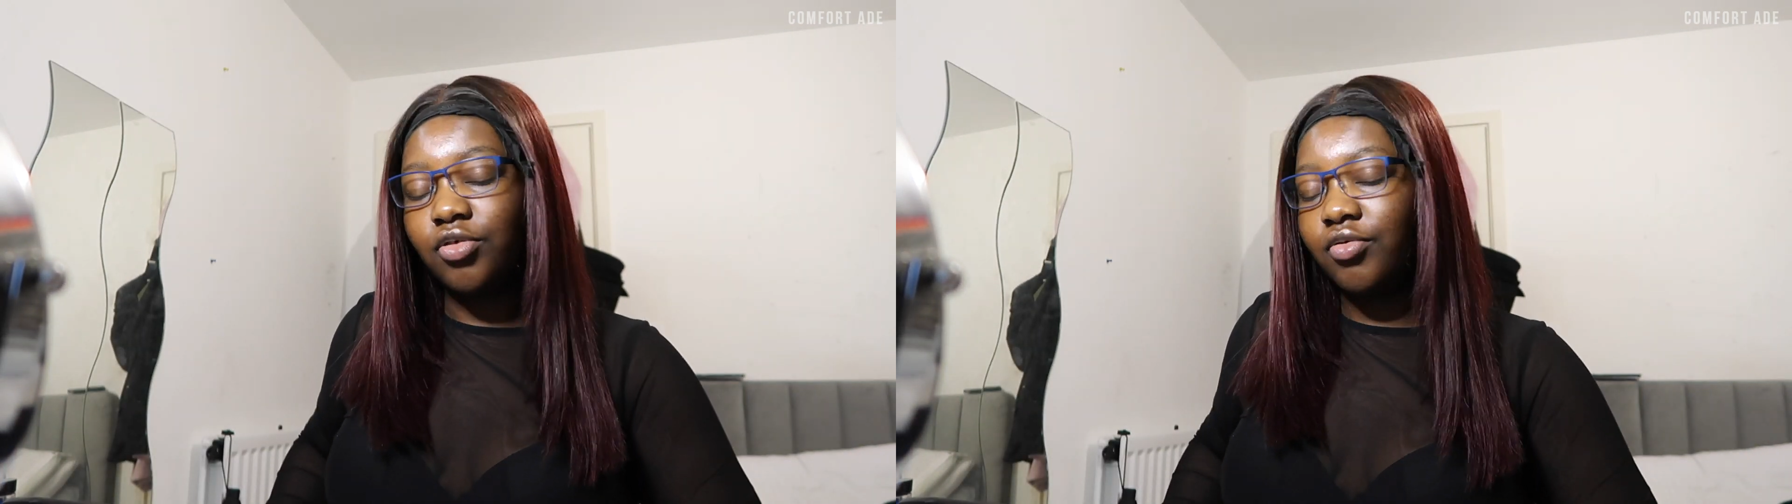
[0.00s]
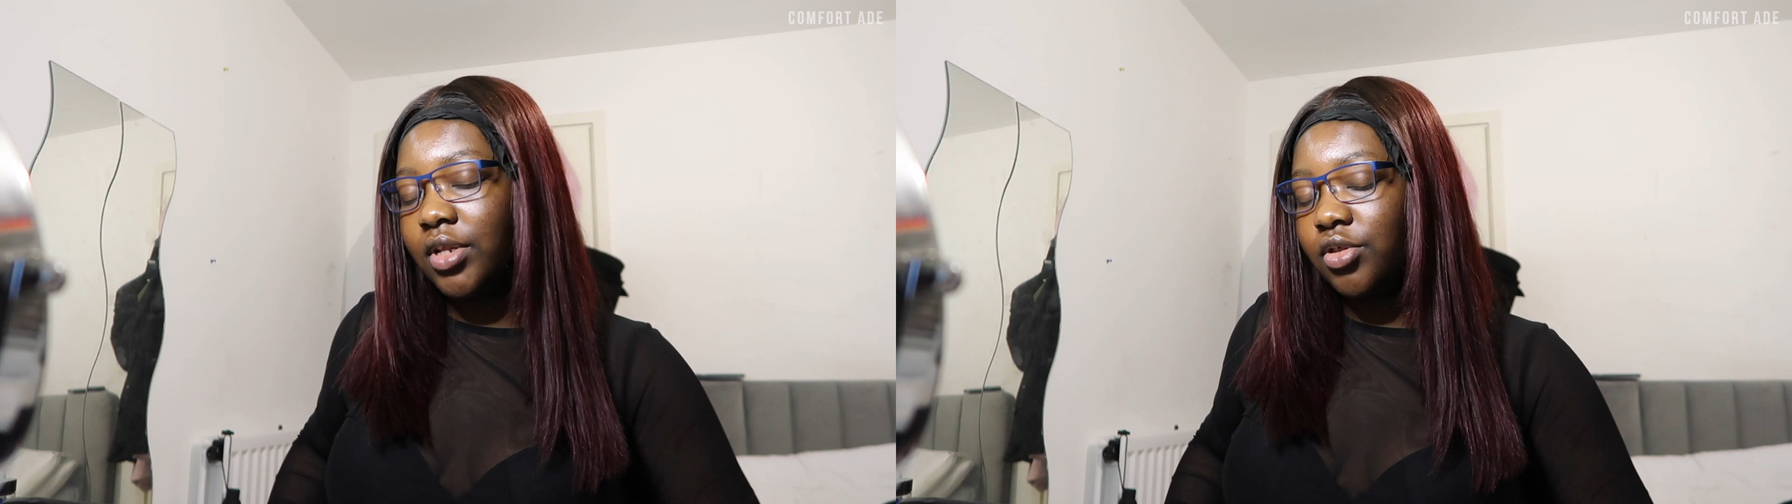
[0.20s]

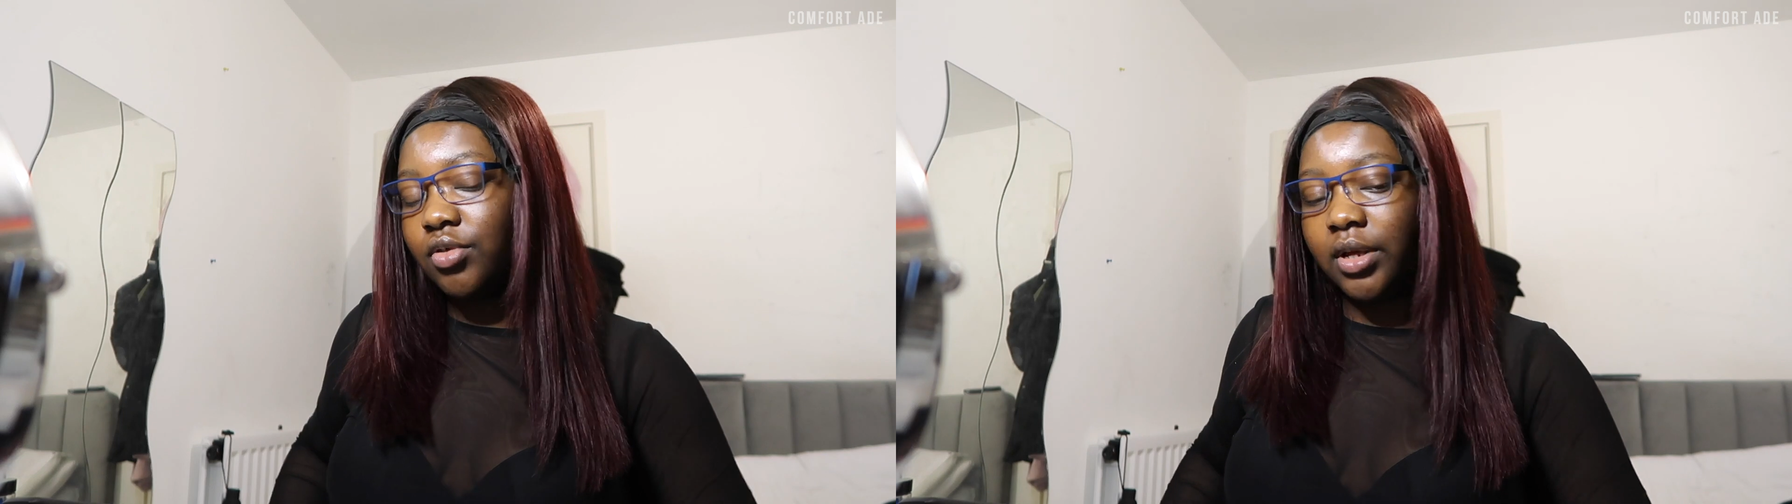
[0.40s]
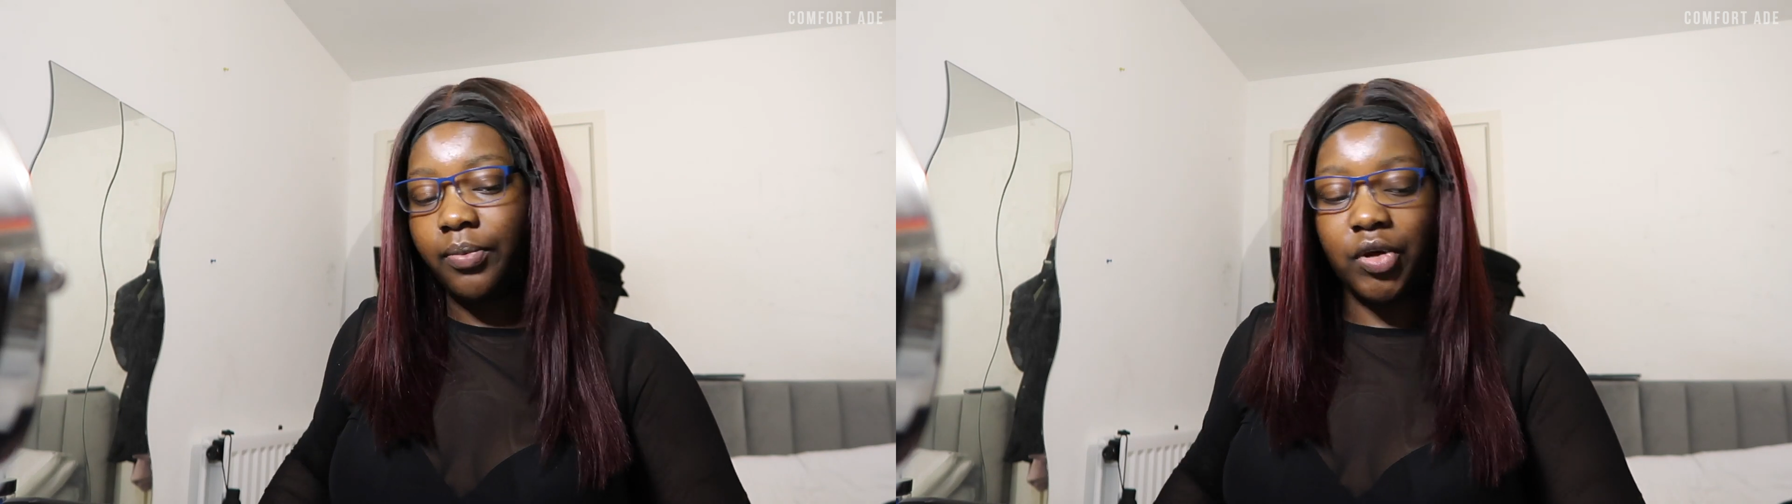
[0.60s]
Truly,
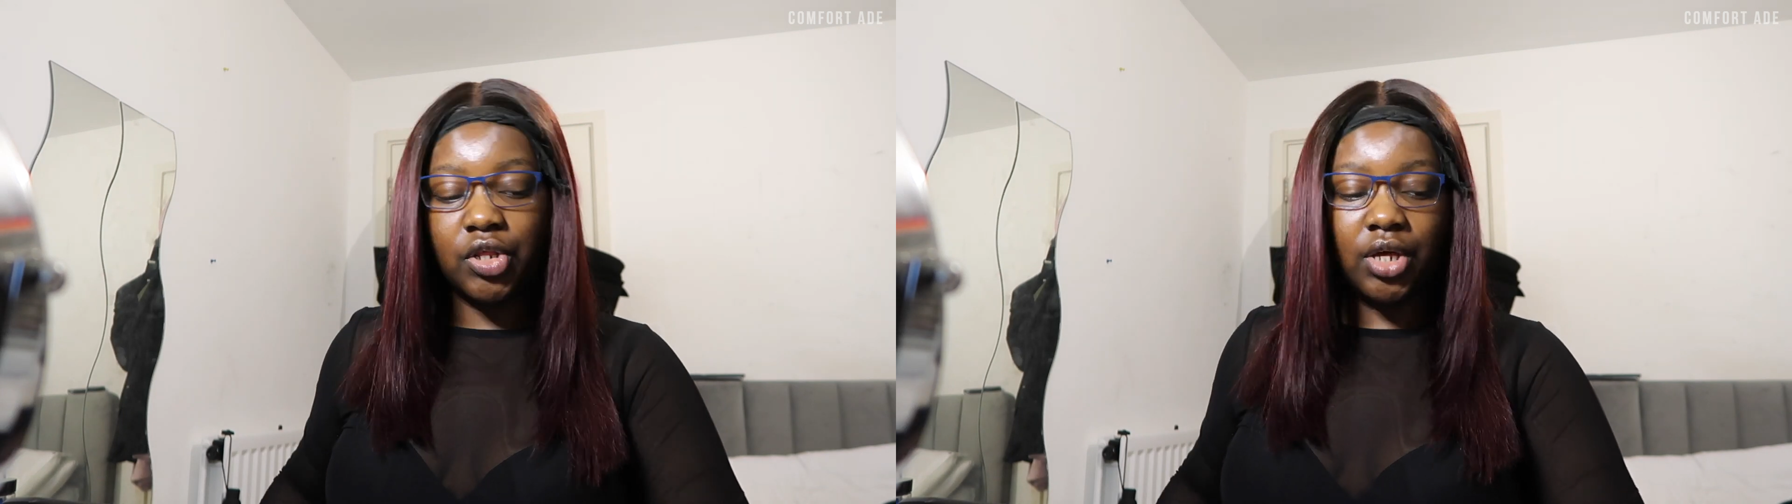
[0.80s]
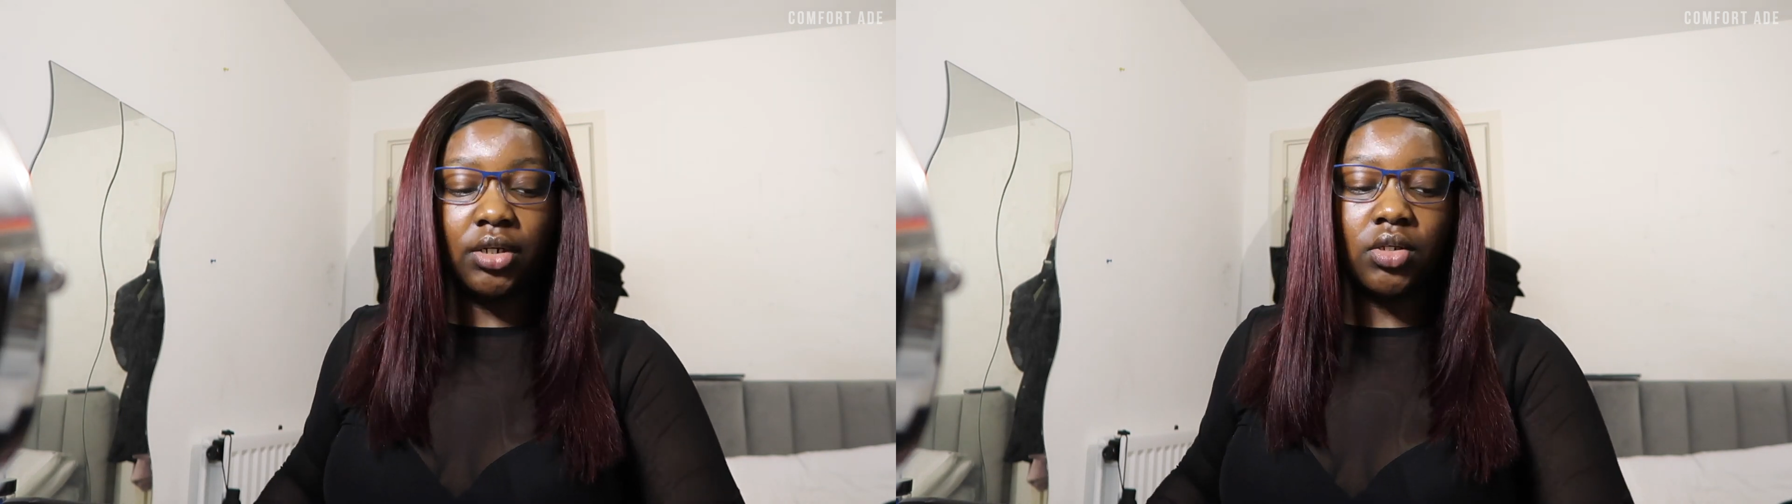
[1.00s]
truly
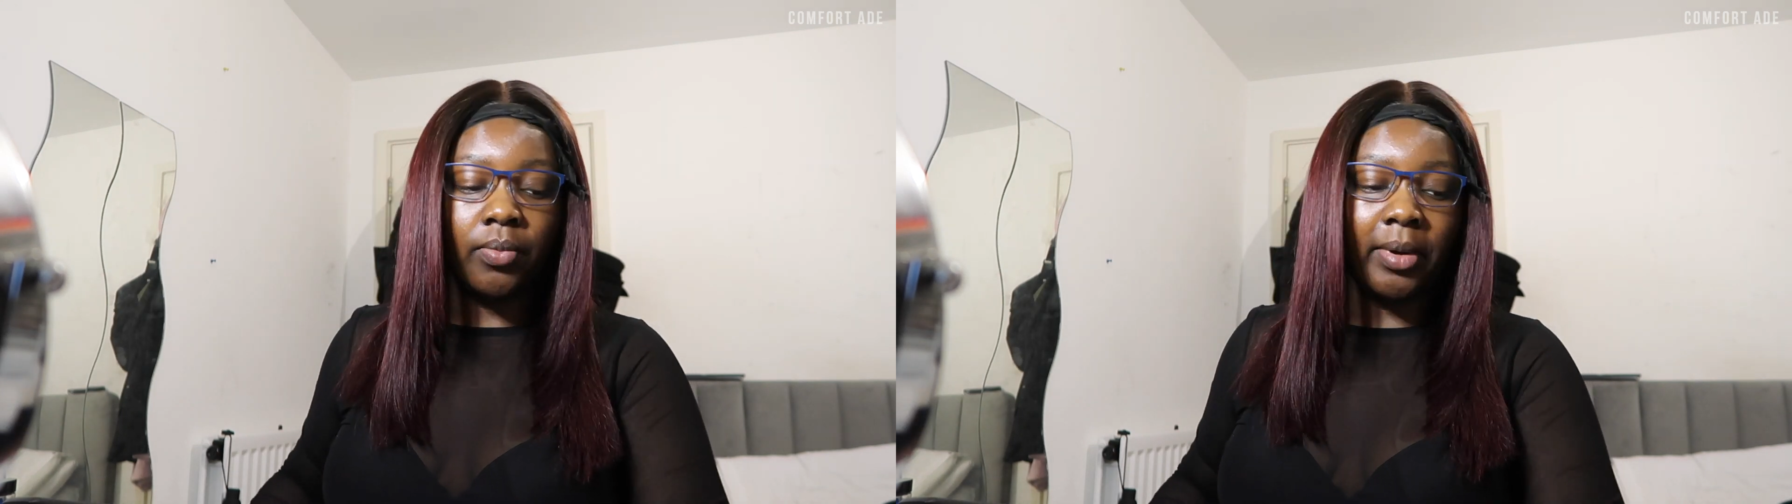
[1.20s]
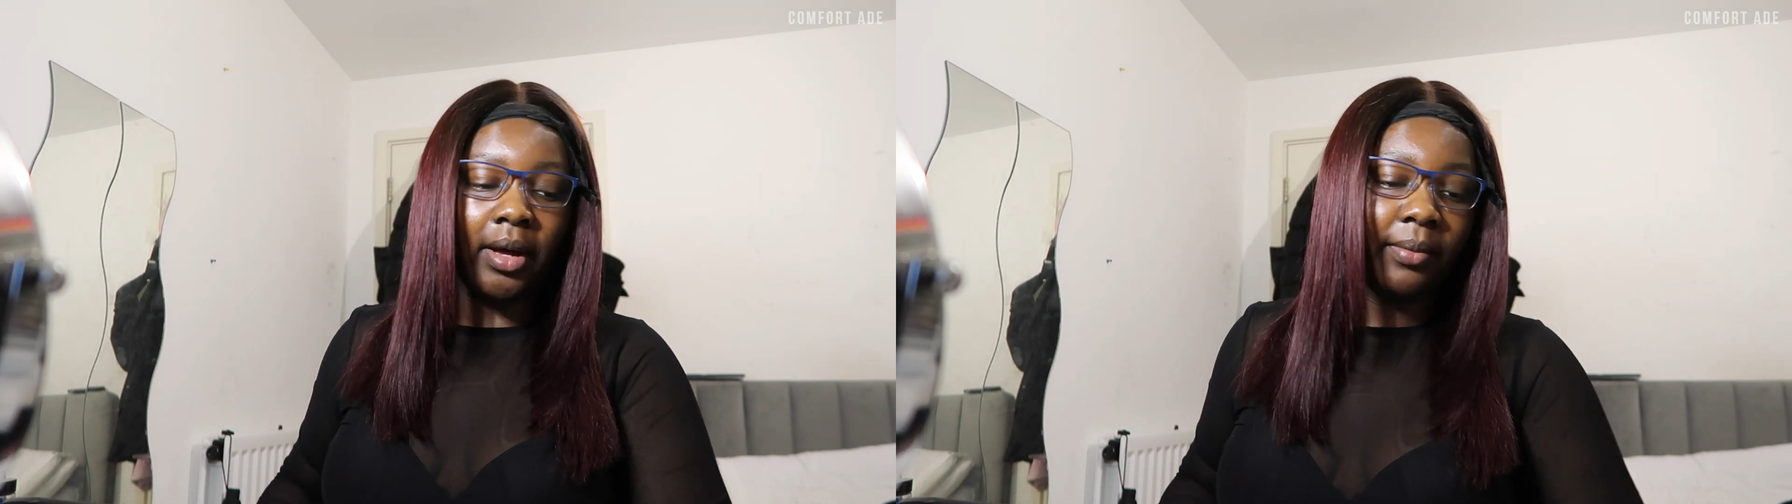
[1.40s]
appreciate the
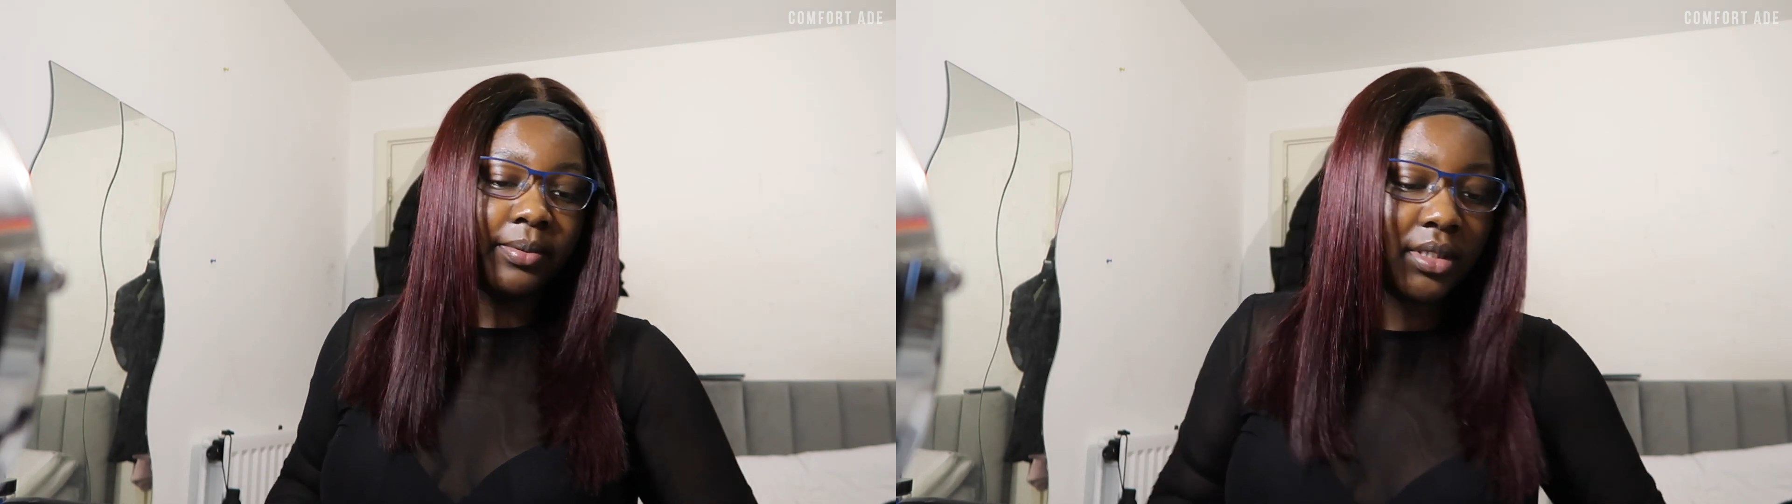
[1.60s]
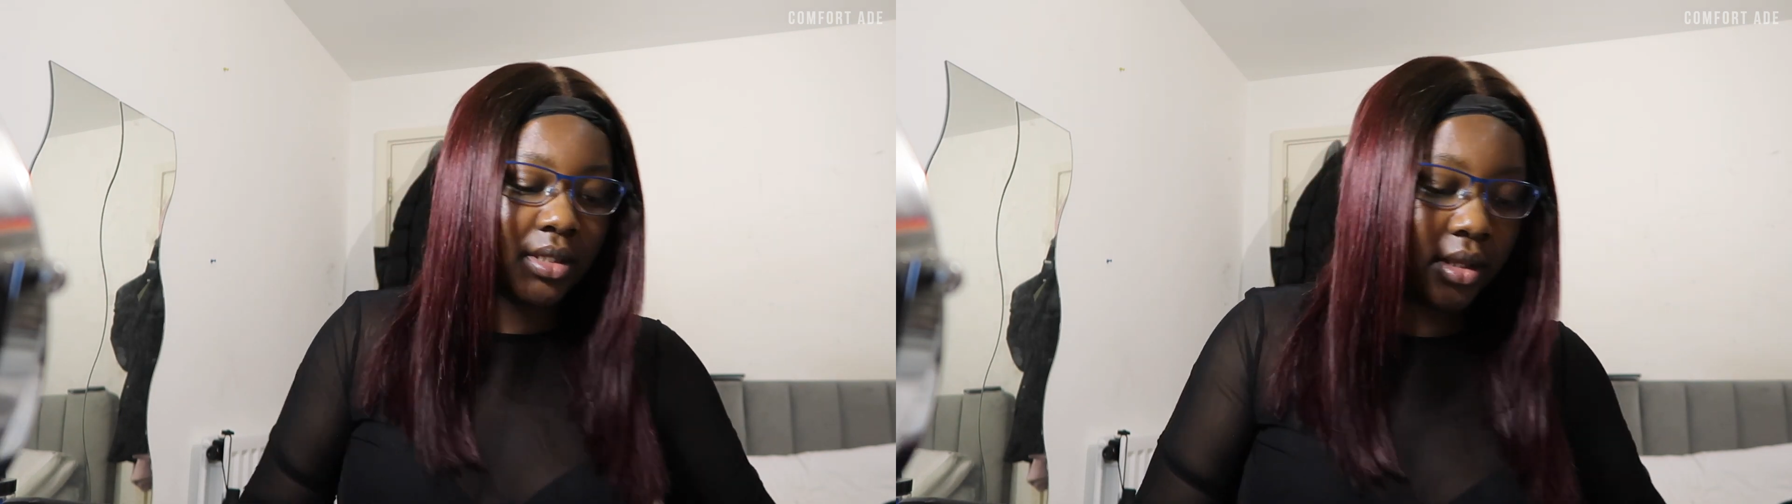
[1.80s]
top
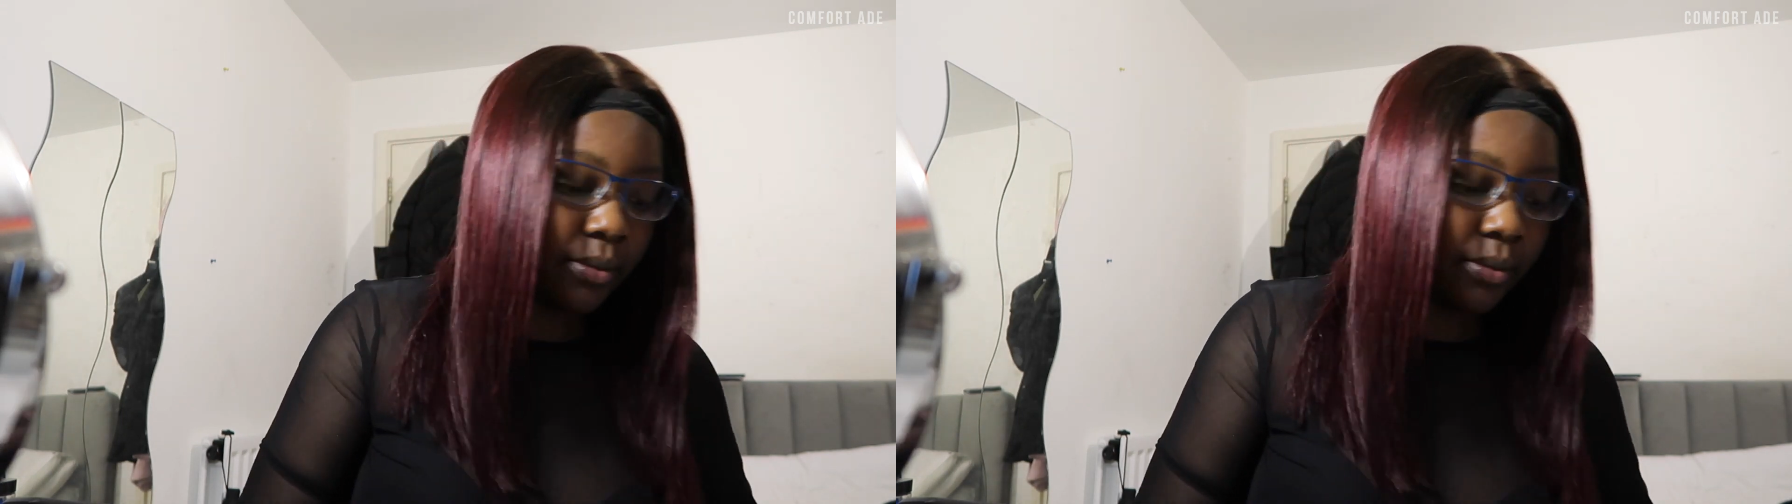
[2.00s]
ups.